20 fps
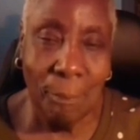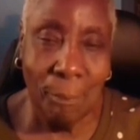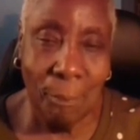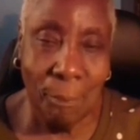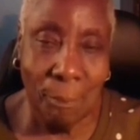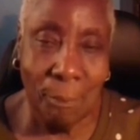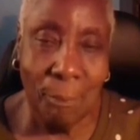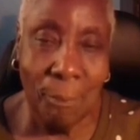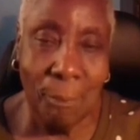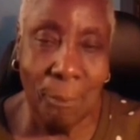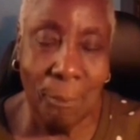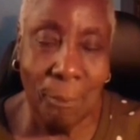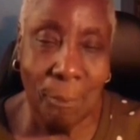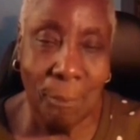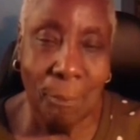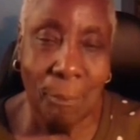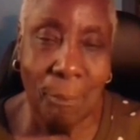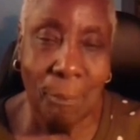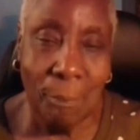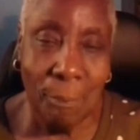
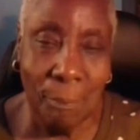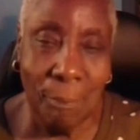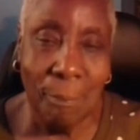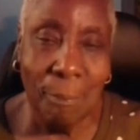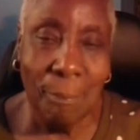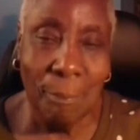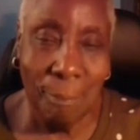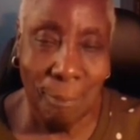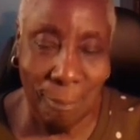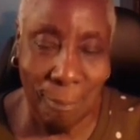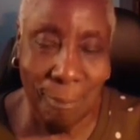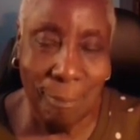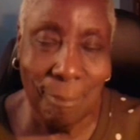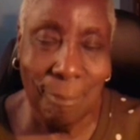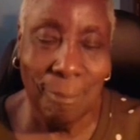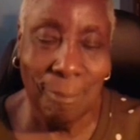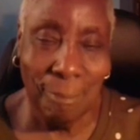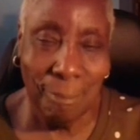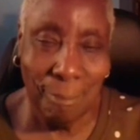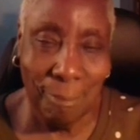
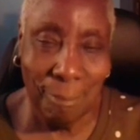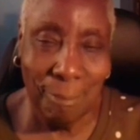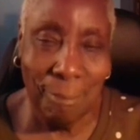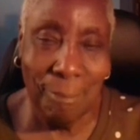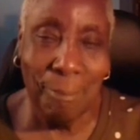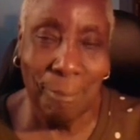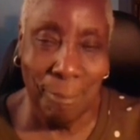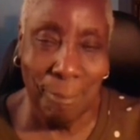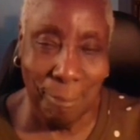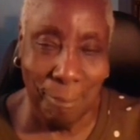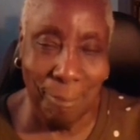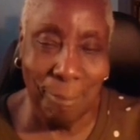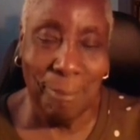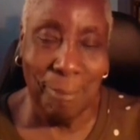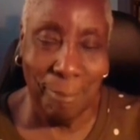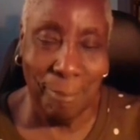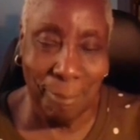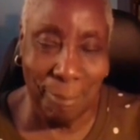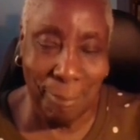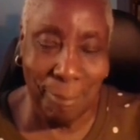
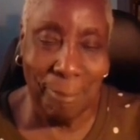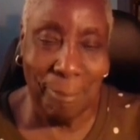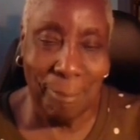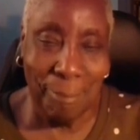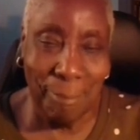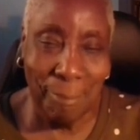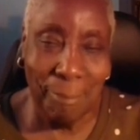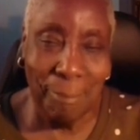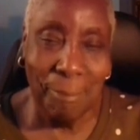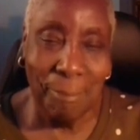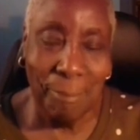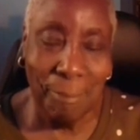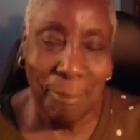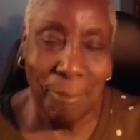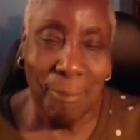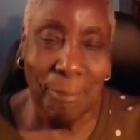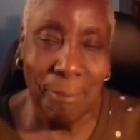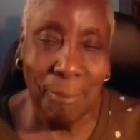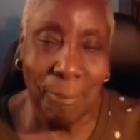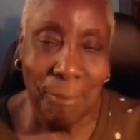
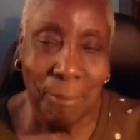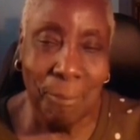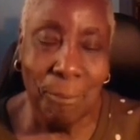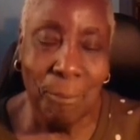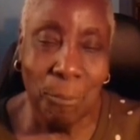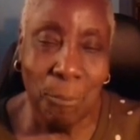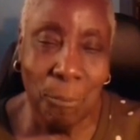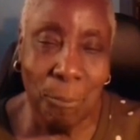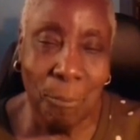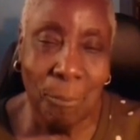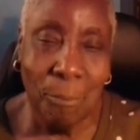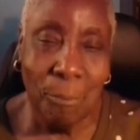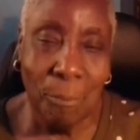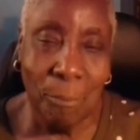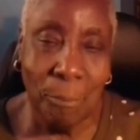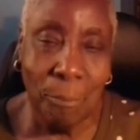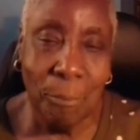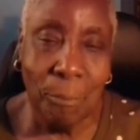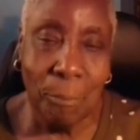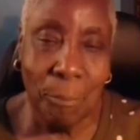
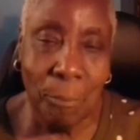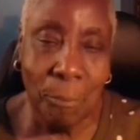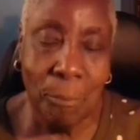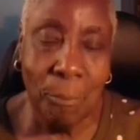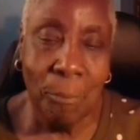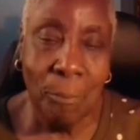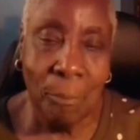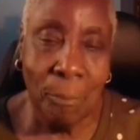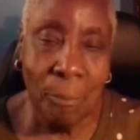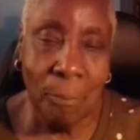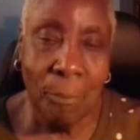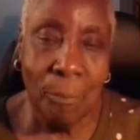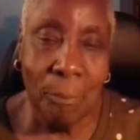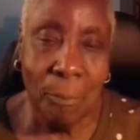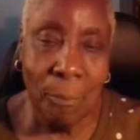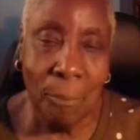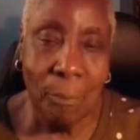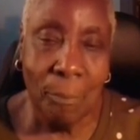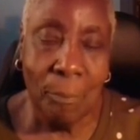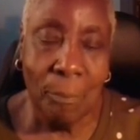
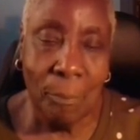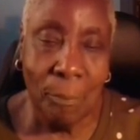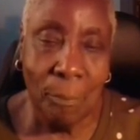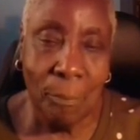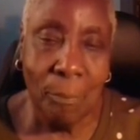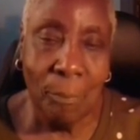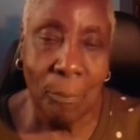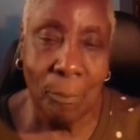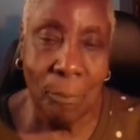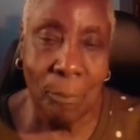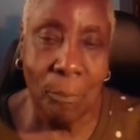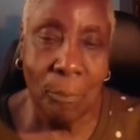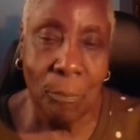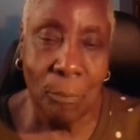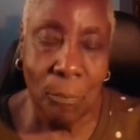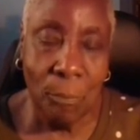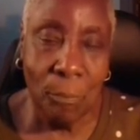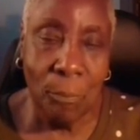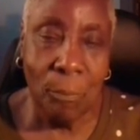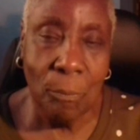
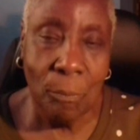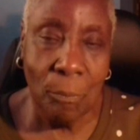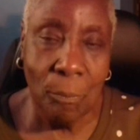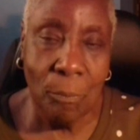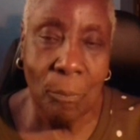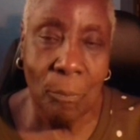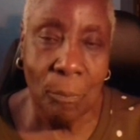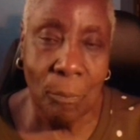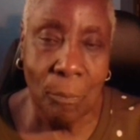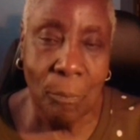The person shown says nothing.